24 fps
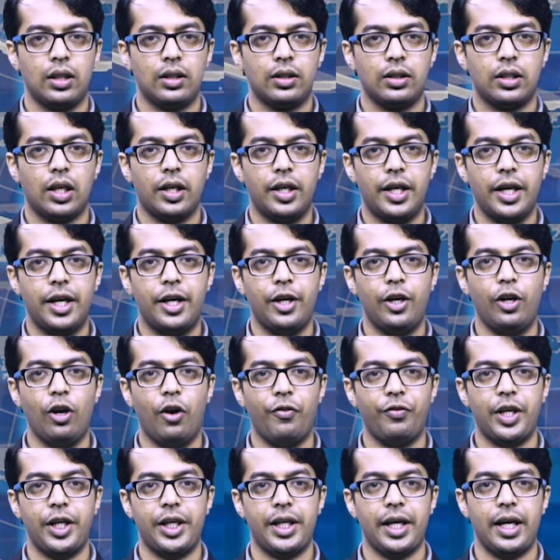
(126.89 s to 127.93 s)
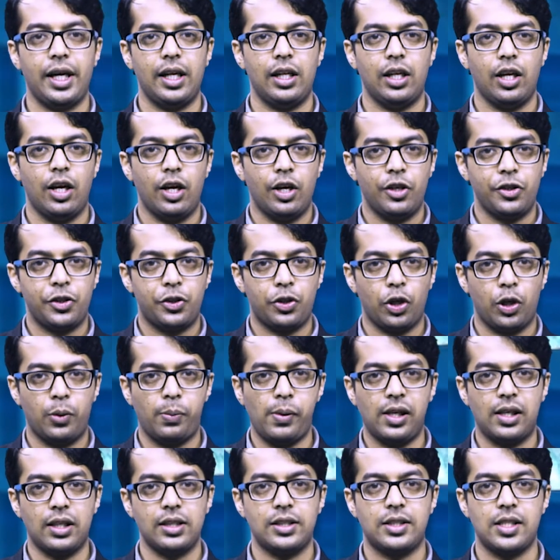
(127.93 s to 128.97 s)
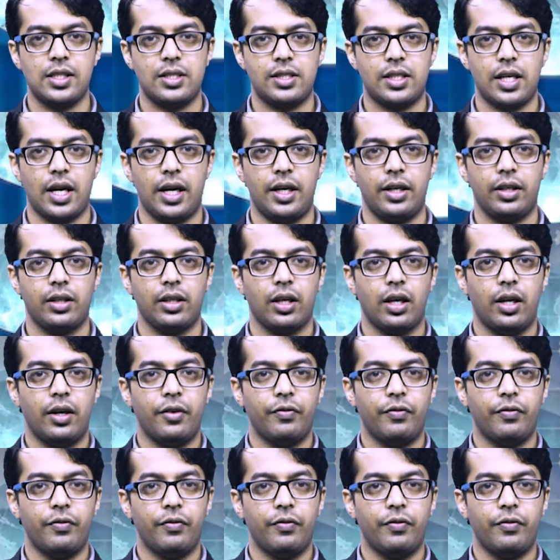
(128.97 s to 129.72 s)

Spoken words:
The degree of detail should be consistent